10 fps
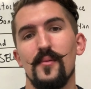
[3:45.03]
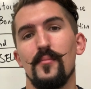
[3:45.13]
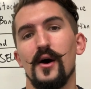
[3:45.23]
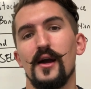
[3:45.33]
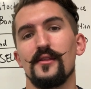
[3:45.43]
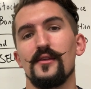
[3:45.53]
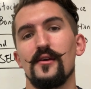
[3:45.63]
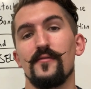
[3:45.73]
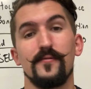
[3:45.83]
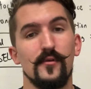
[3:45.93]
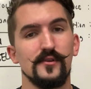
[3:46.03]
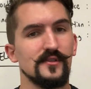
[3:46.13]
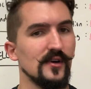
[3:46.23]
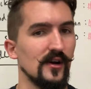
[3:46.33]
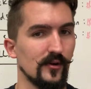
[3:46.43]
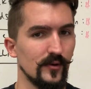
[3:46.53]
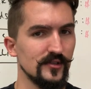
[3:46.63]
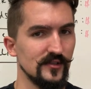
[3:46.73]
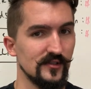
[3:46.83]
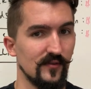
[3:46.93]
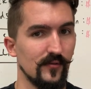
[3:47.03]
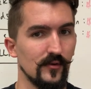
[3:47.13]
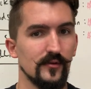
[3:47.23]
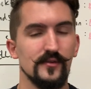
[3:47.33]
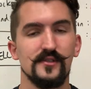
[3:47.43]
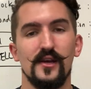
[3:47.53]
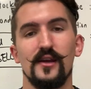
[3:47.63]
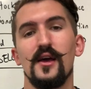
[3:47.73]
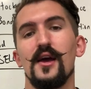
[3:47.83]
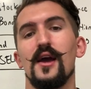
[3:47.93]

by the first Christians in the Fourth Crusade,